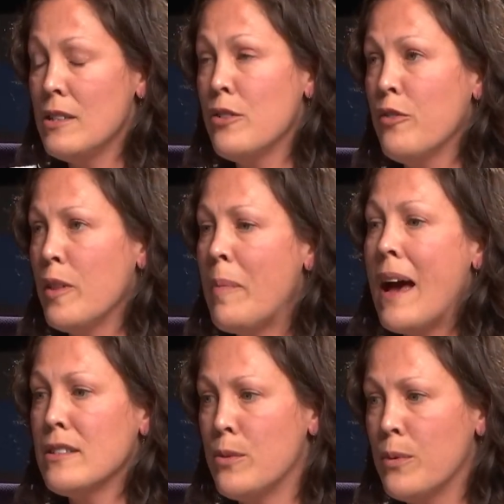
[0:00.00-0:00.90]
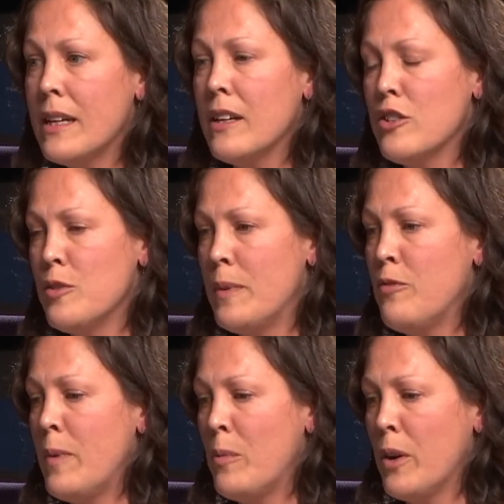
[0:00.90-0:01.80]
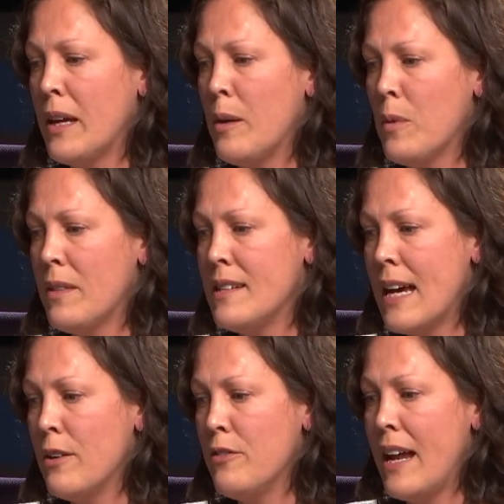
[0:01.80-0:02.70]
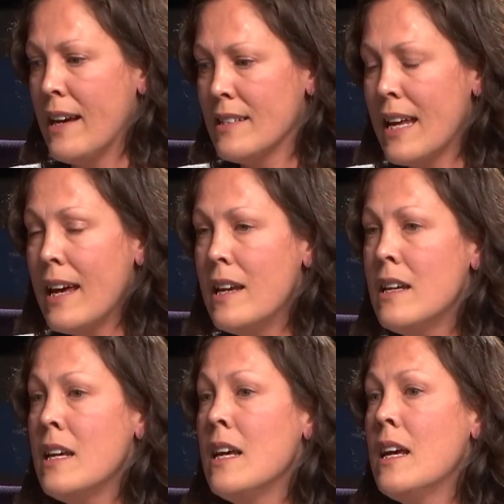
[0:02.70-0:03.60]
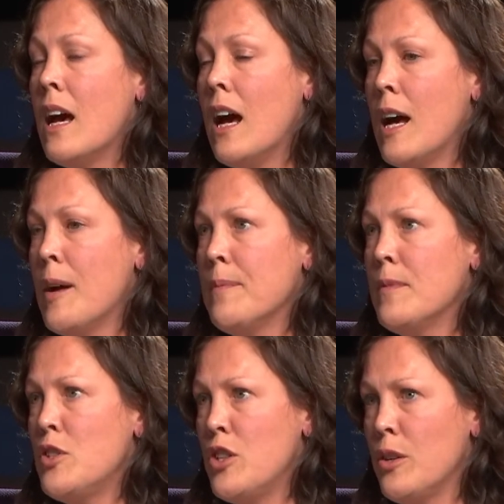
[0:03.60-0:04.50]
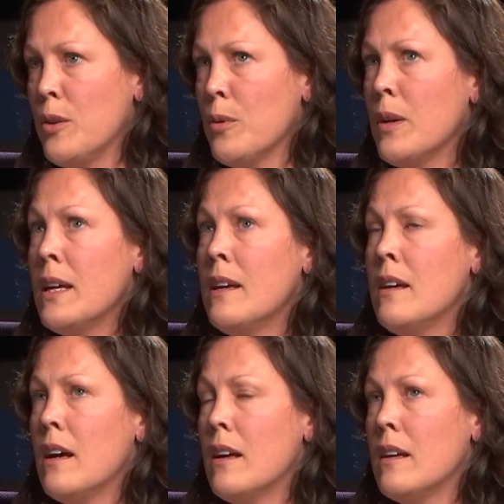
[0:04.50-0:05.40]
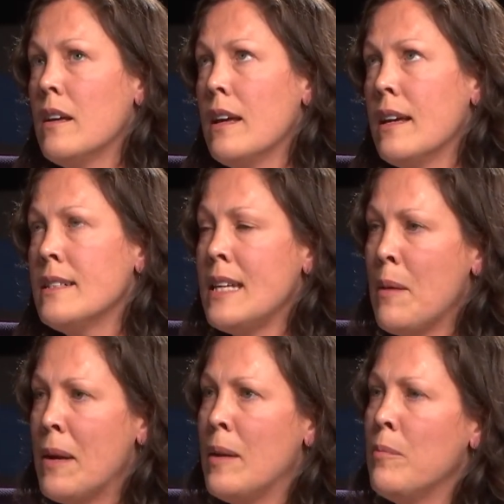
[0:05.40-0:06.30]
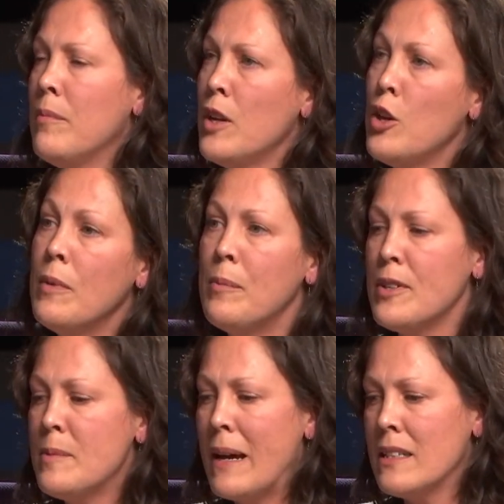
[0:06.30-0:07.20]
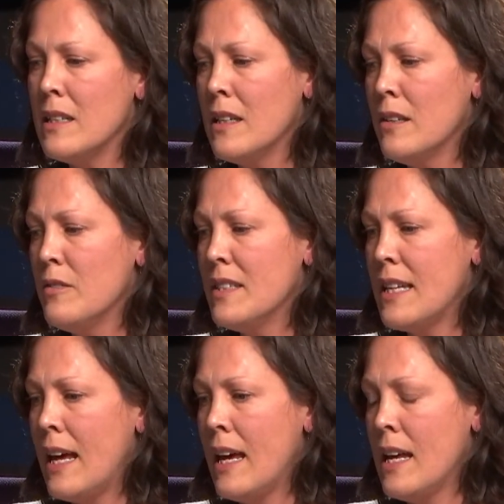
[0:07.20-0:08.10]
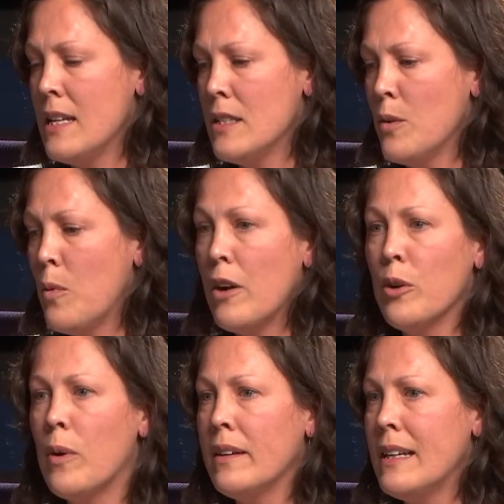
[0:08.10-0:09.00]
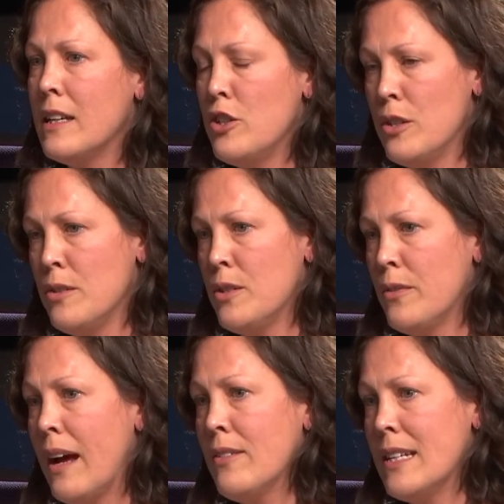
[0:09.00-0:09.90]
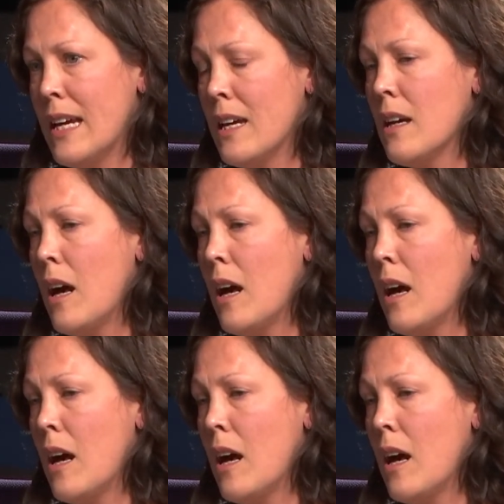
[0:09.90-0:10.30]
So for the past 3 years, we've been working with the town of Nags Head to examine human perspectives and water quality issues surrounding